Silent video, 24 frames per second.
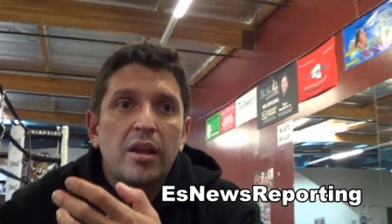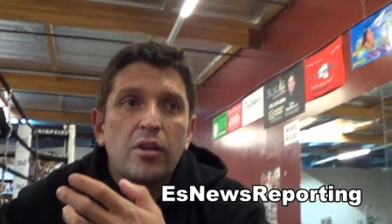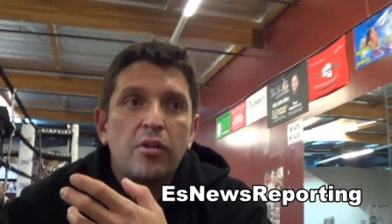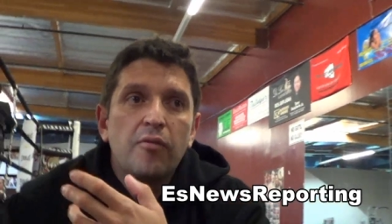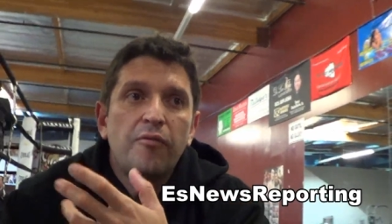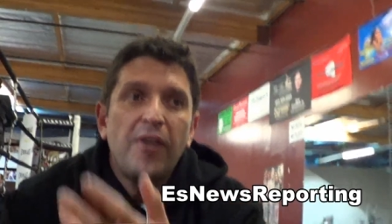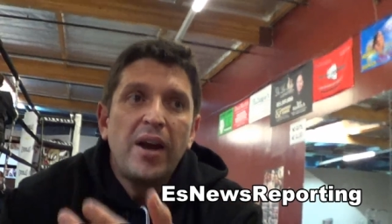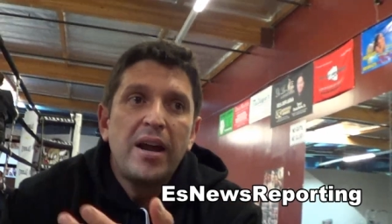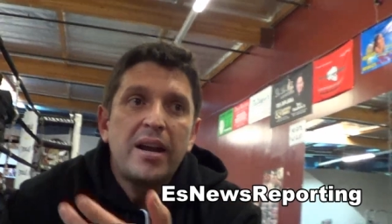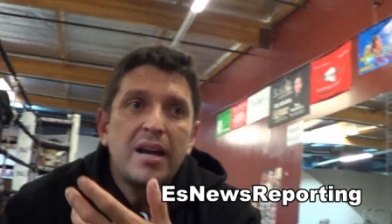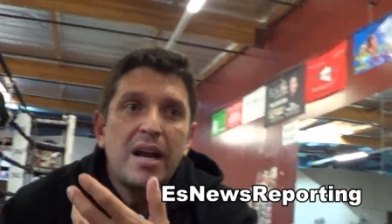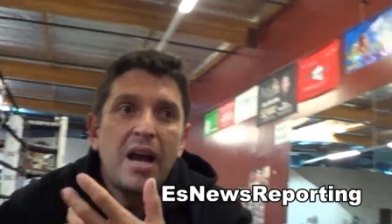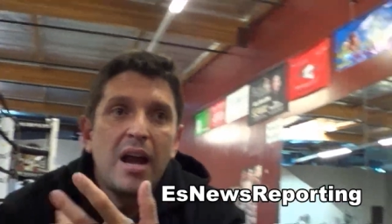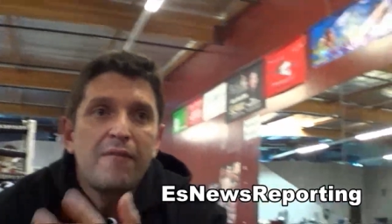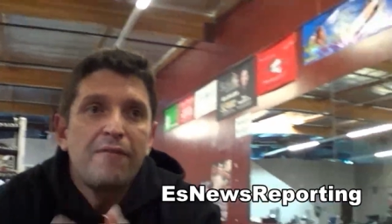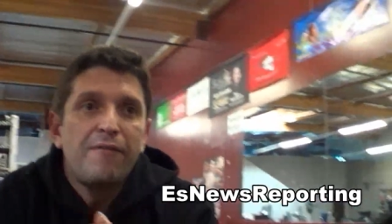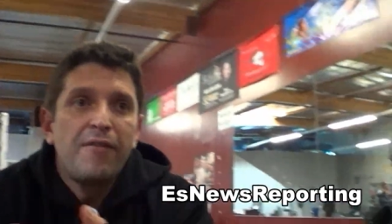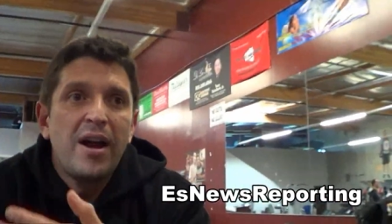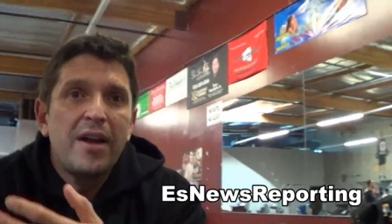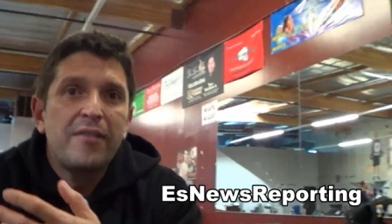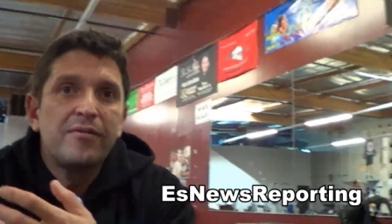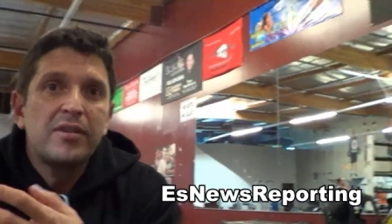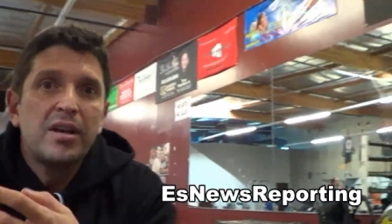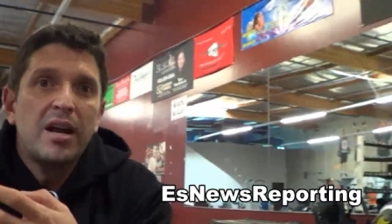you fight a guy
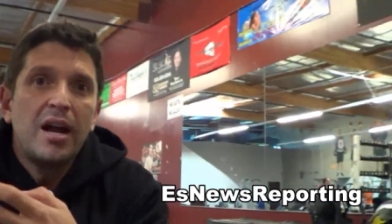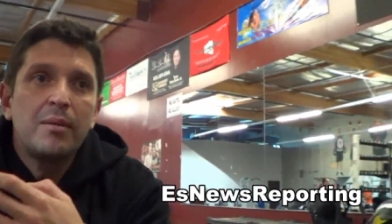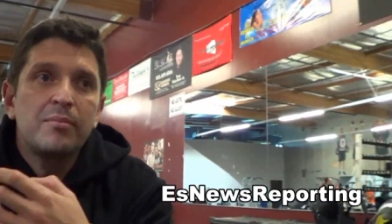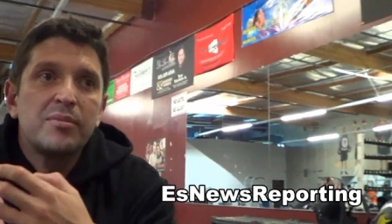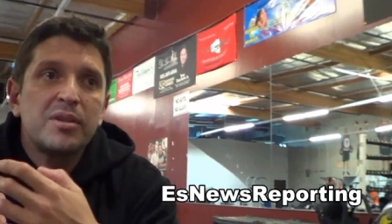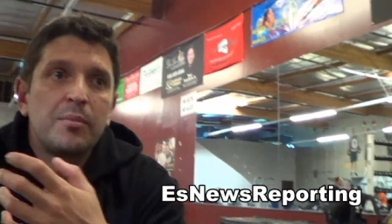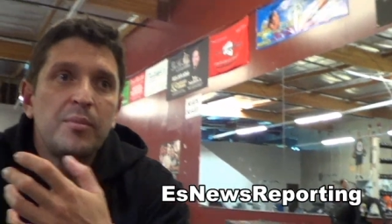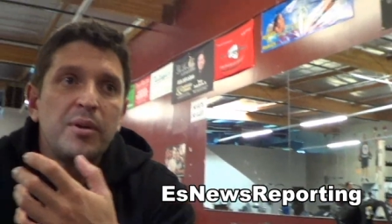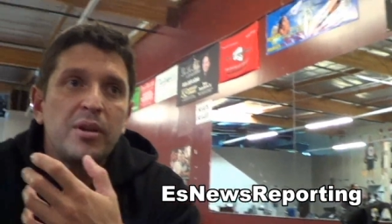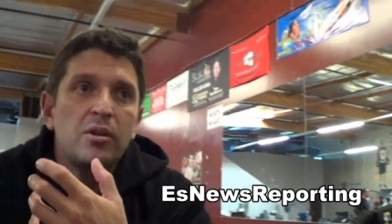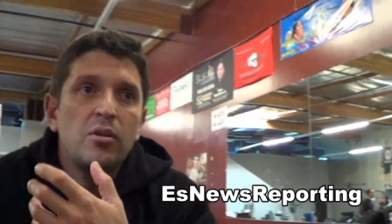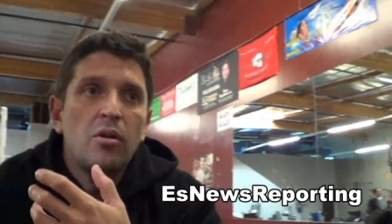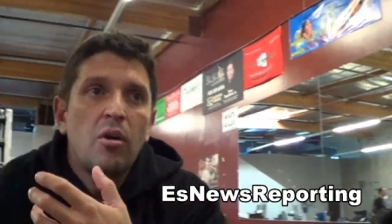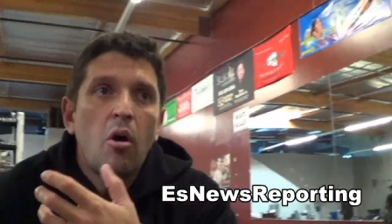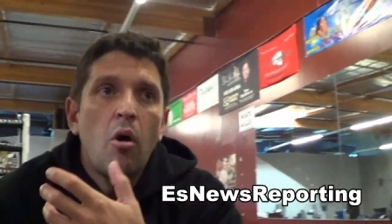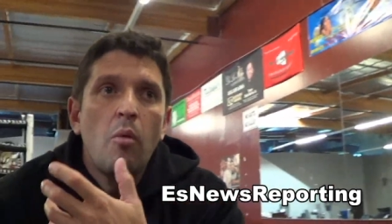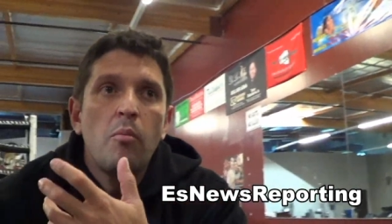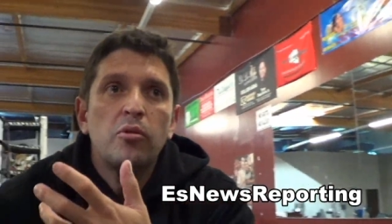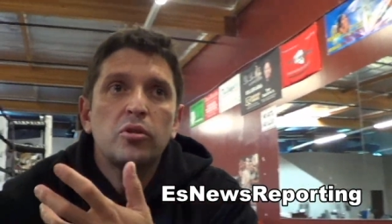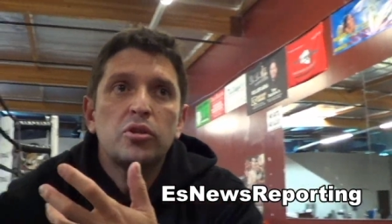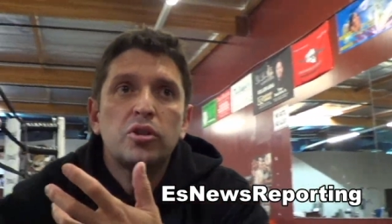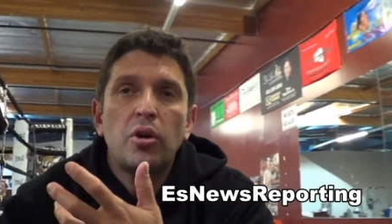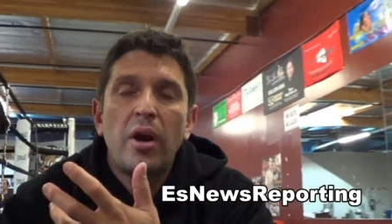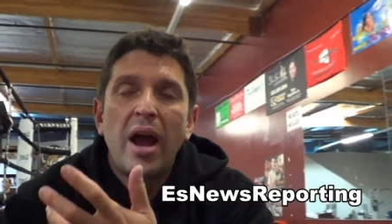5 times. I mean, you're
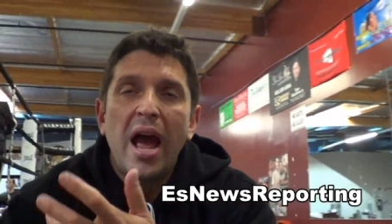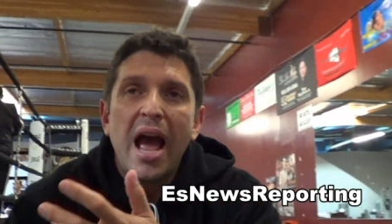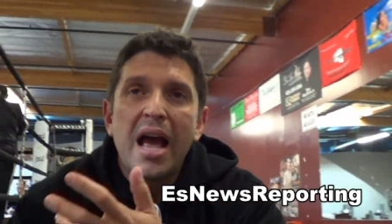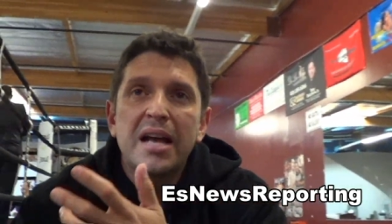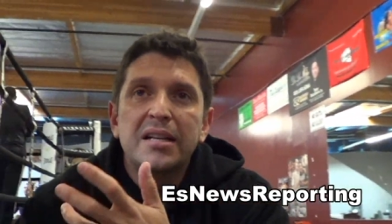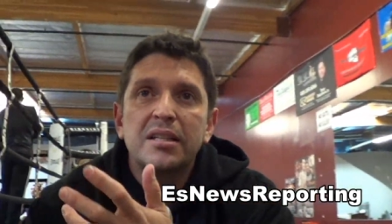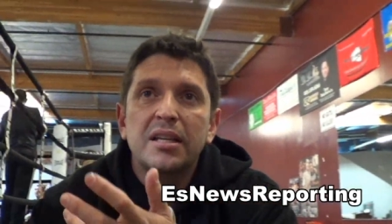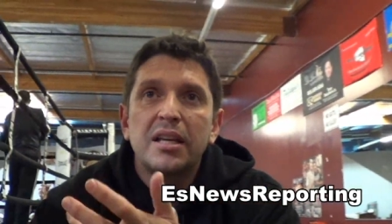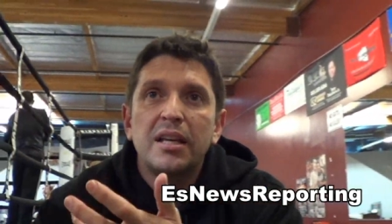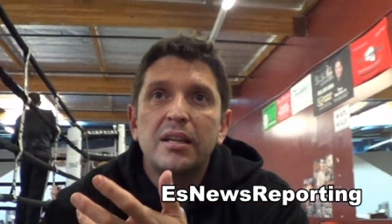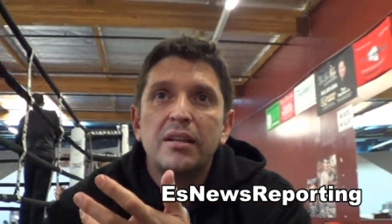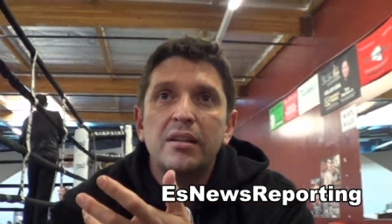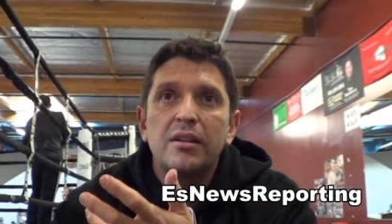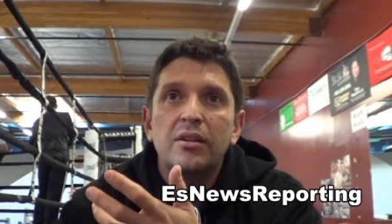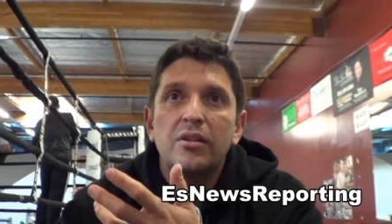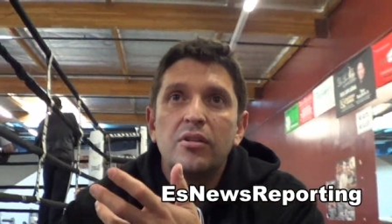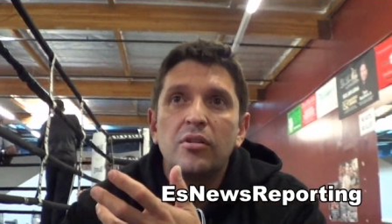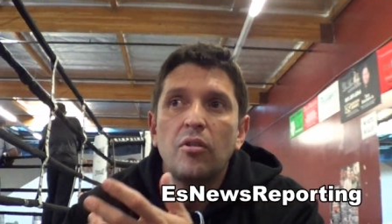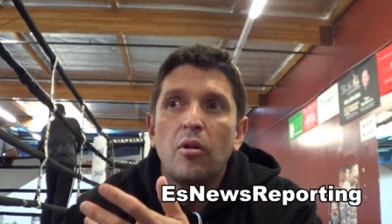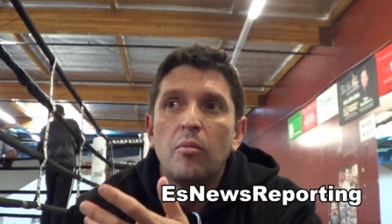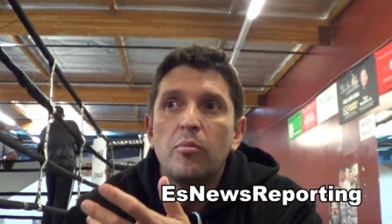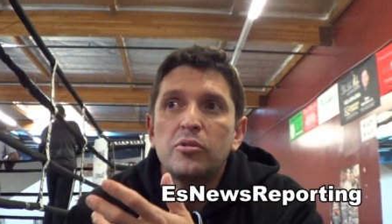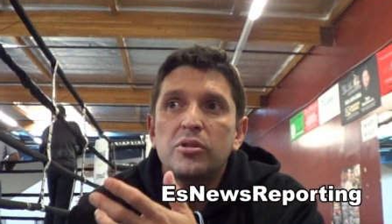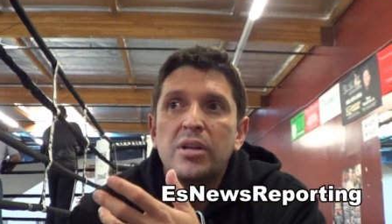almost asking
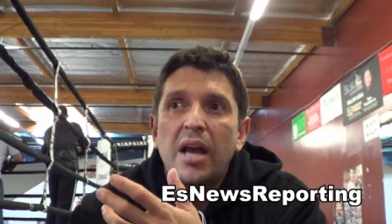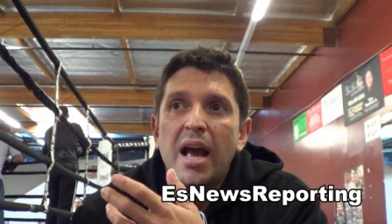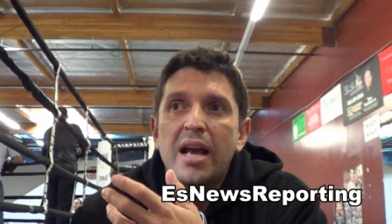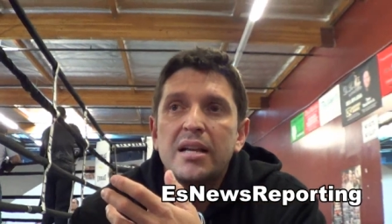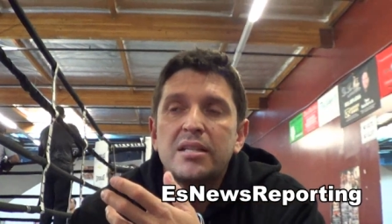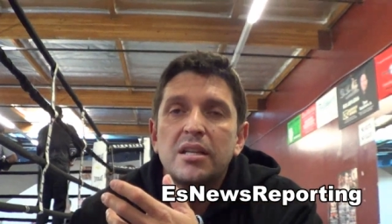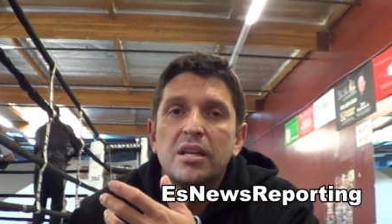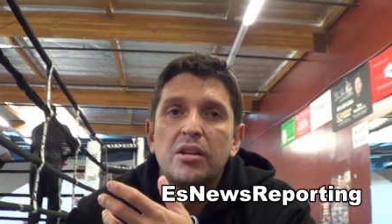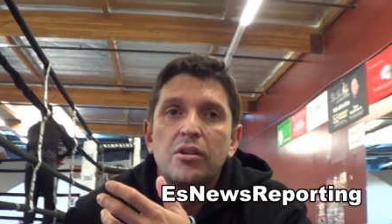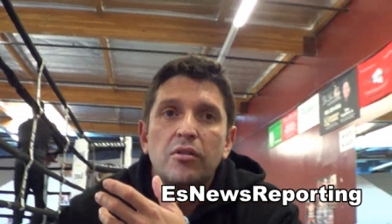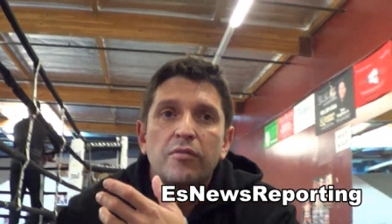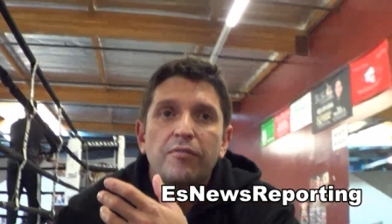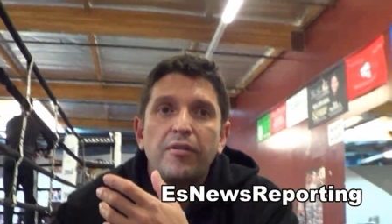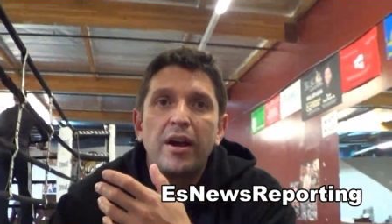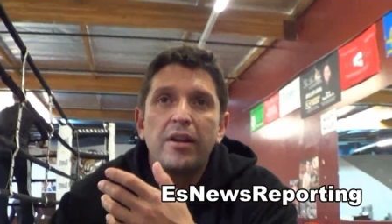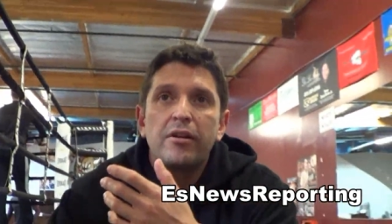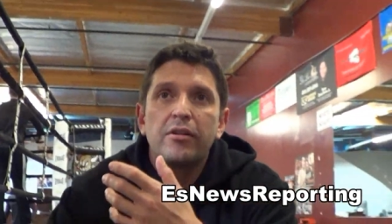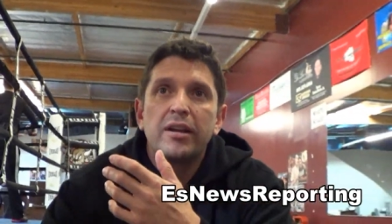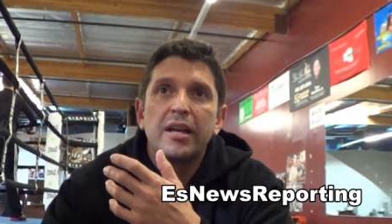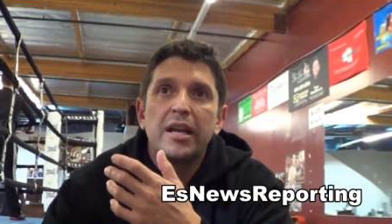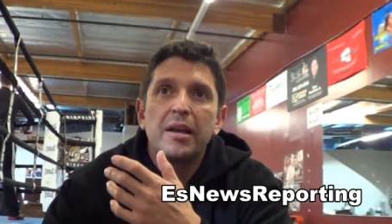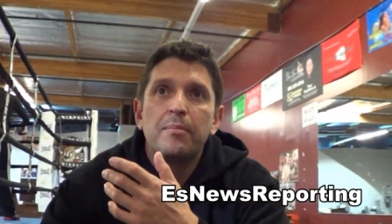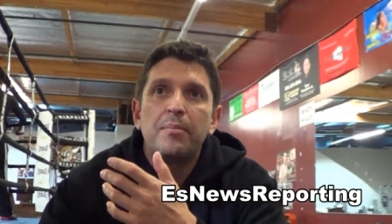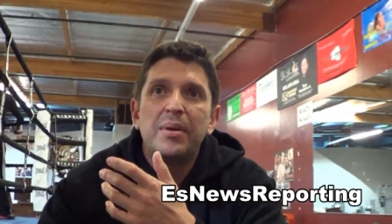your
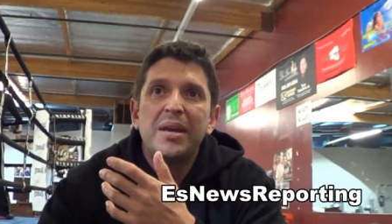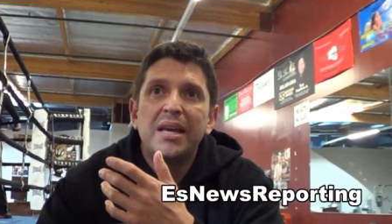fighter to get